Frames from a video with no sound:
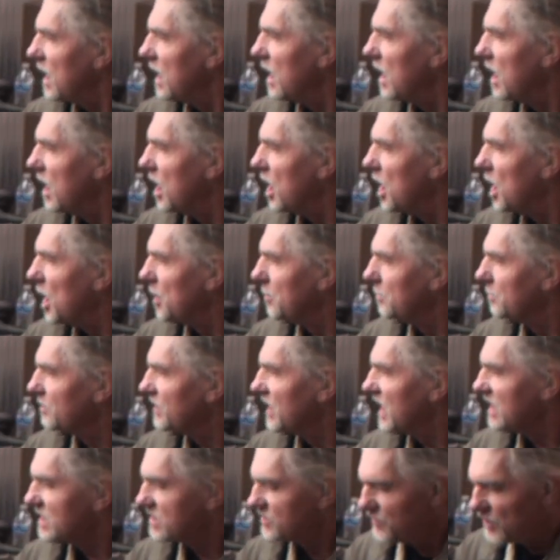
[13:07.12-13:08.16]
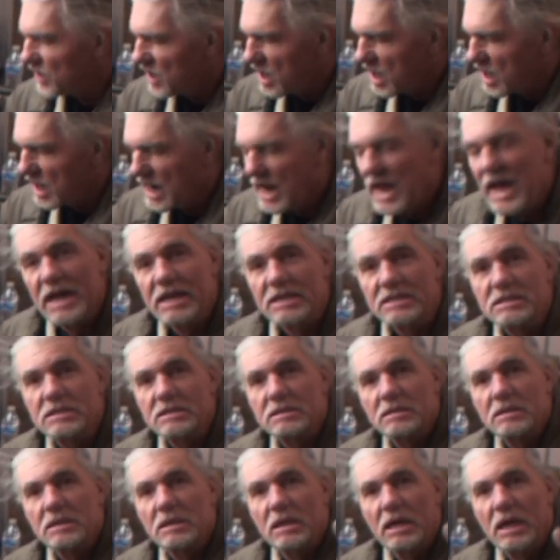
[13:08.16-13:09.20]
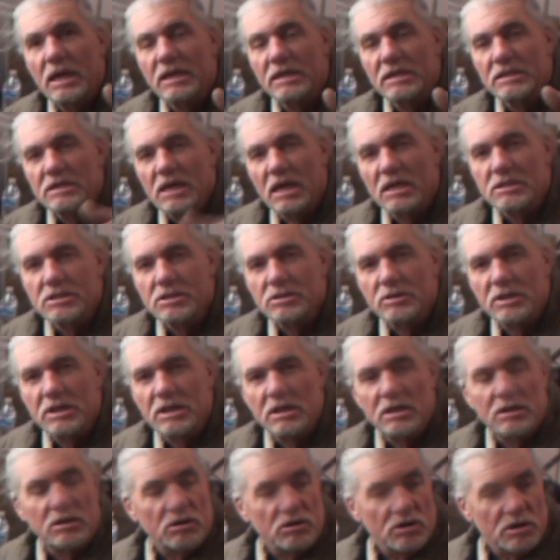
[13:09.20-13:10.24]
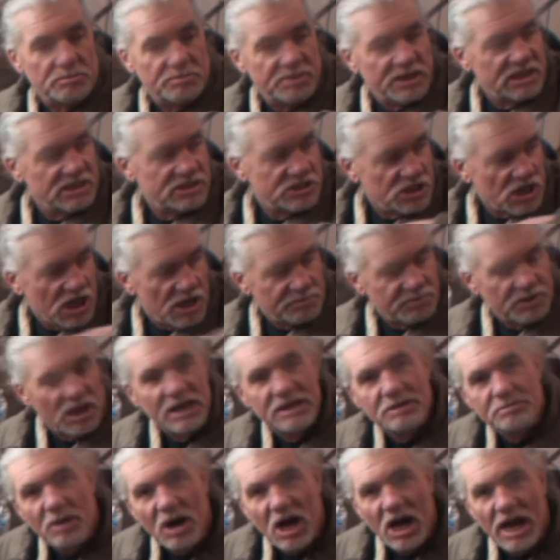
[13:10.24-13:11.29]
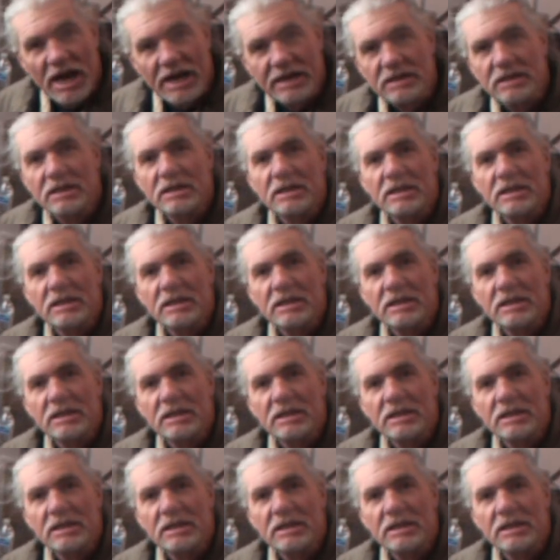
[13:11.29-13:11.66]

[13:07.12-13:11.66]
Um, as far as an industrial or big shop like mine,